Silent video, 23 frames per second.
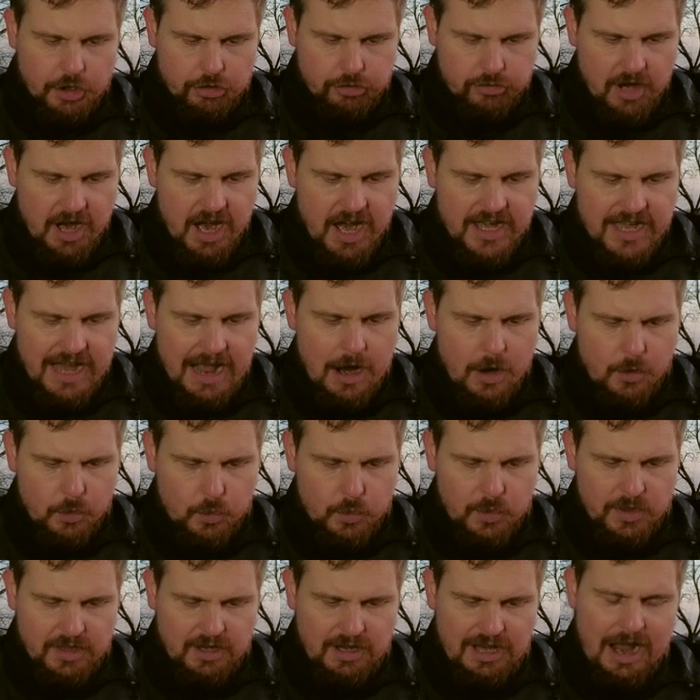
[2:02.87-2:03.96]
cried out
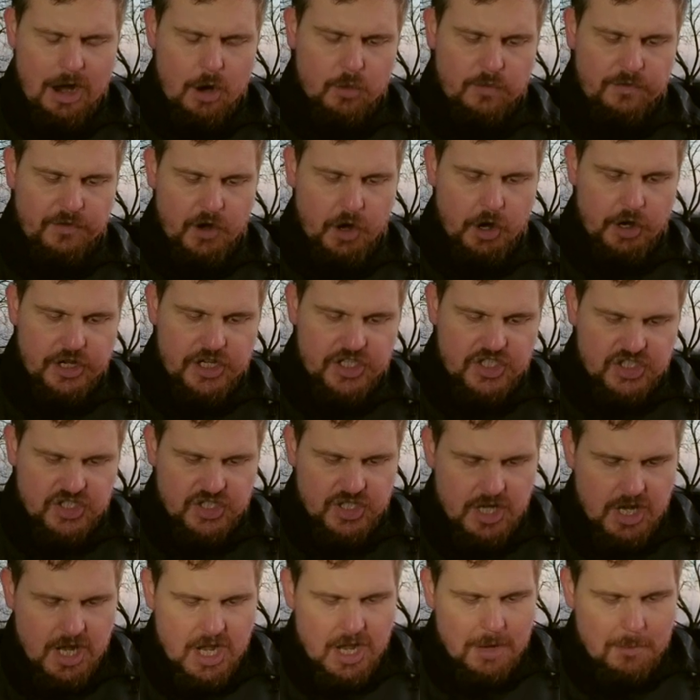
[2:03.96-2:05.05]
with a loud voice,
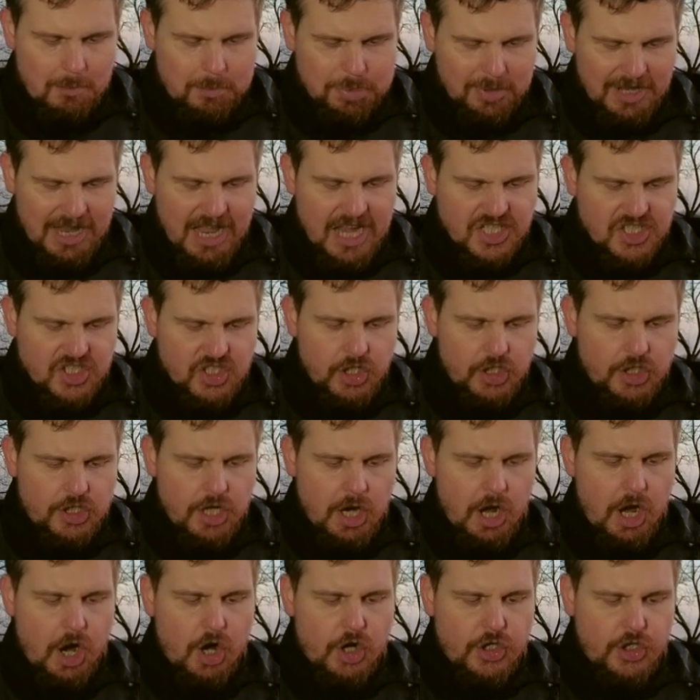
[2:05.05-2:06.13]
"Blessed
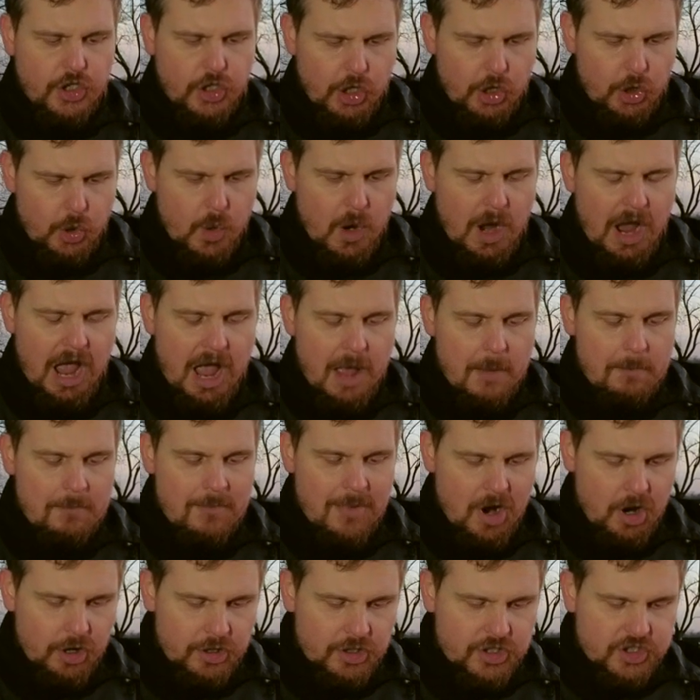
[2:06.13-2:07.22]
are you
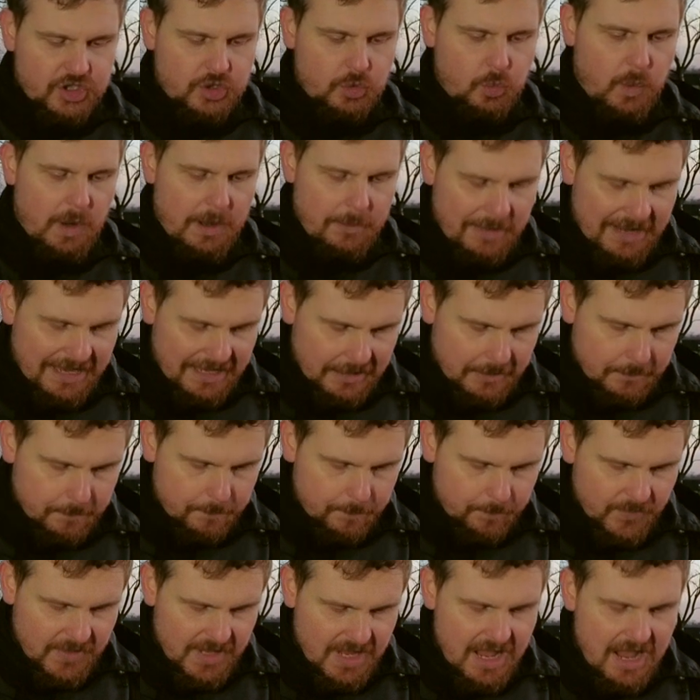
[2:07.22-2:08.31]
amongst
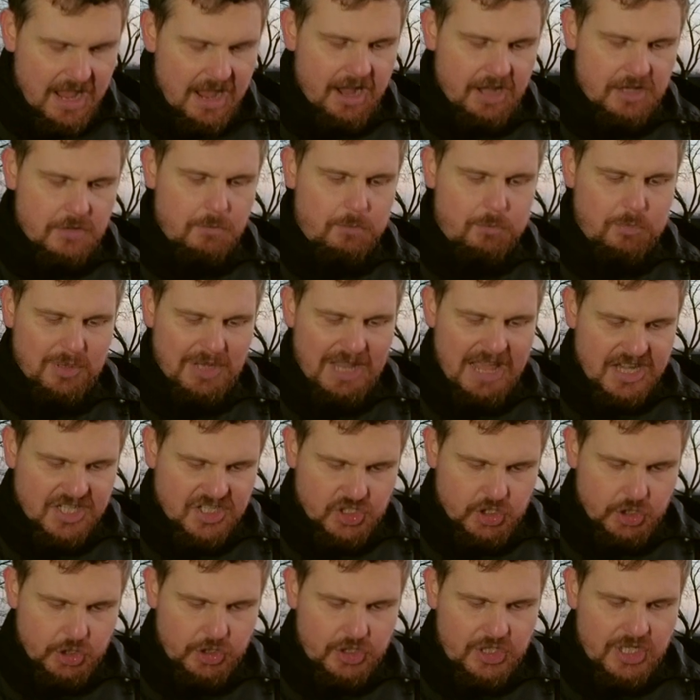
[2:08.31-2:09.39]
women, and
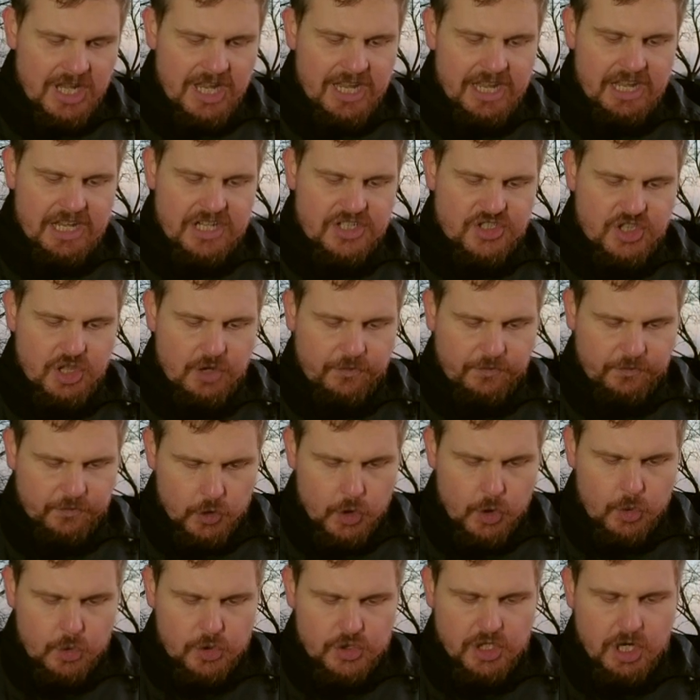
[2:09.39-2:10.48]
blessed is the
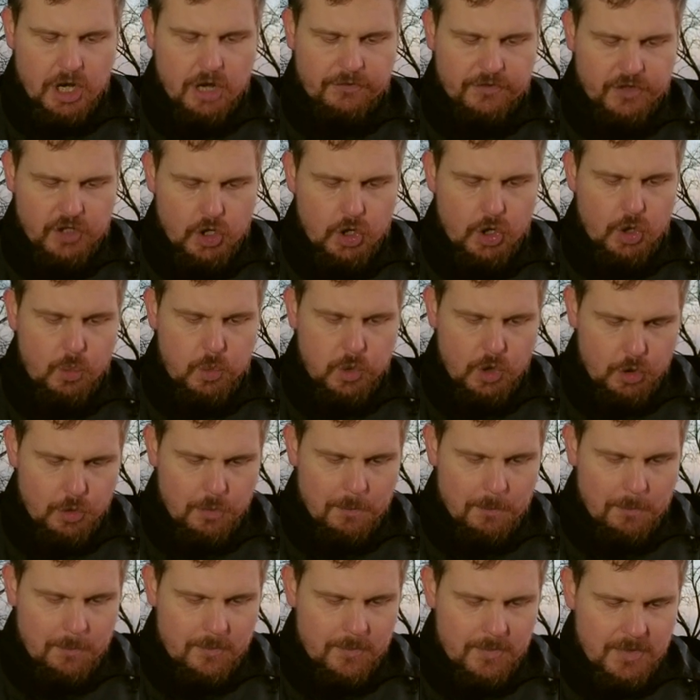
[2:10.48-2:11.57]
fruit of your
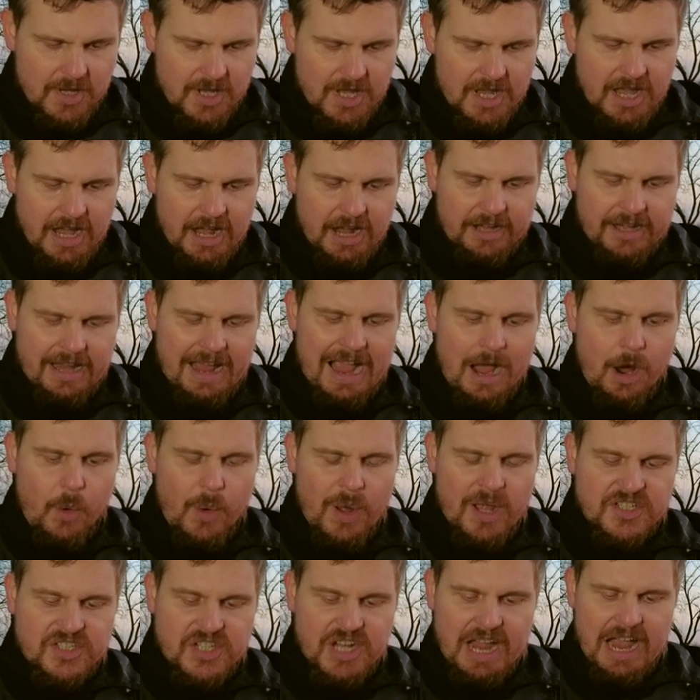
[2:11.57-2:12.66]
womb. And how
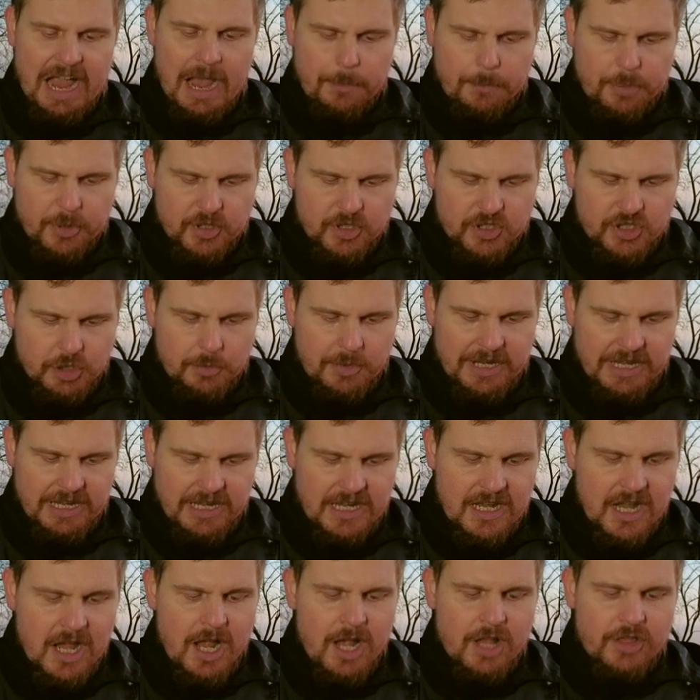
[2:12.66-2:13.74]
has it happened to
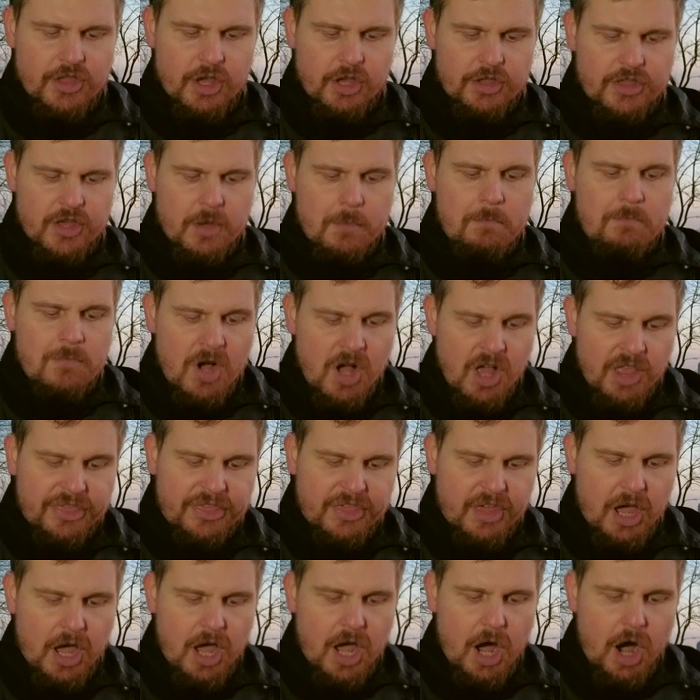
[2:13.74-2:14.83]
me that the
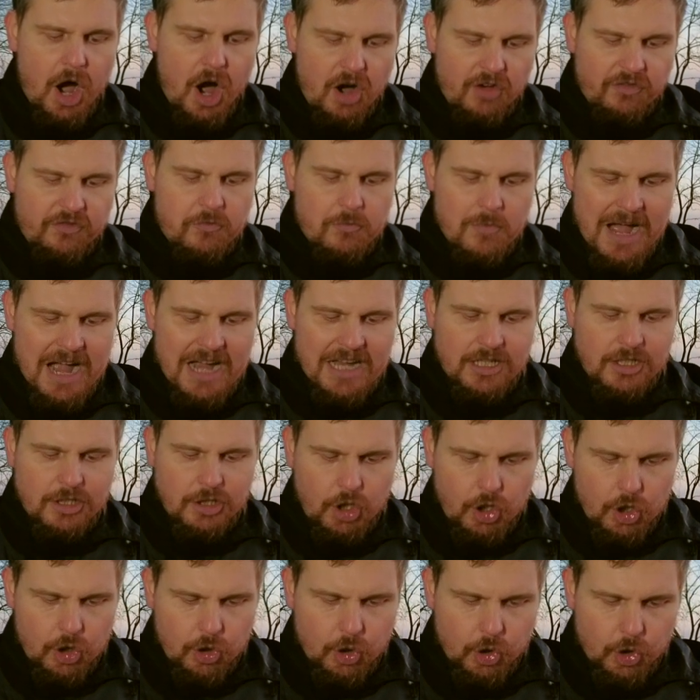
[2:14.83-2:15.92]
mother of my
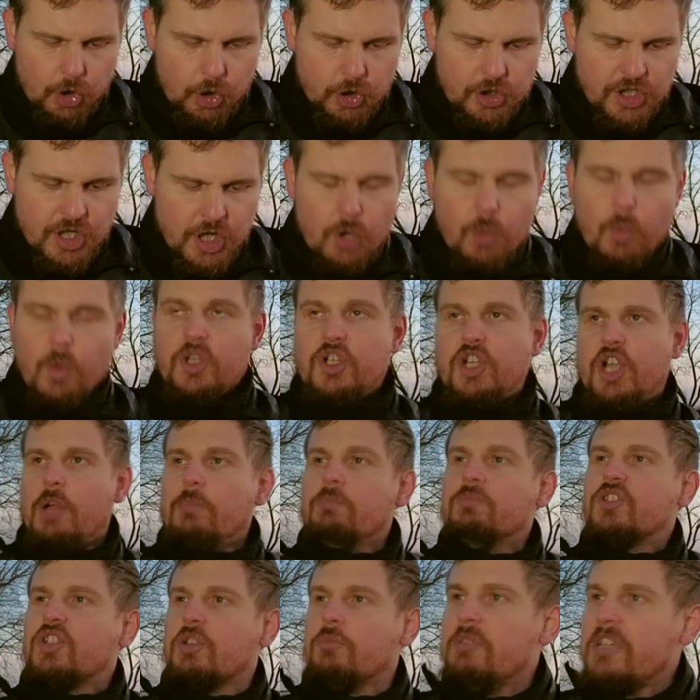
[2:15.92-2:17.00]
Lord would
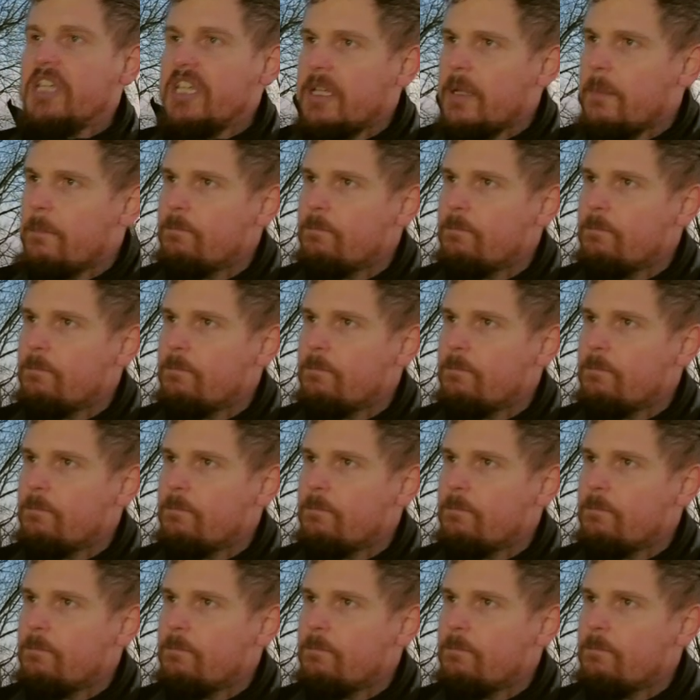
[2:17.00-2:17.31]
come to me?"